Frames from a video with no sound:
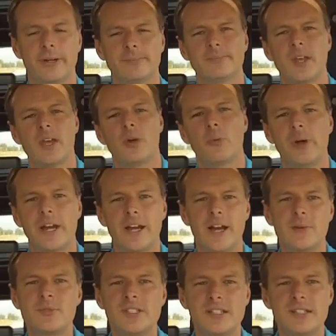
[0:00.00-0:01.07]
When it
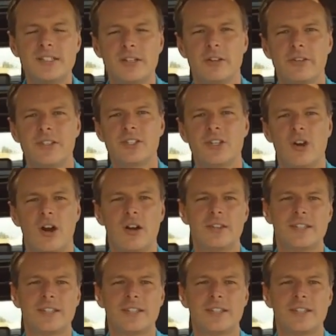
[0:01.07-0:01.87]
comes to the interior of this car,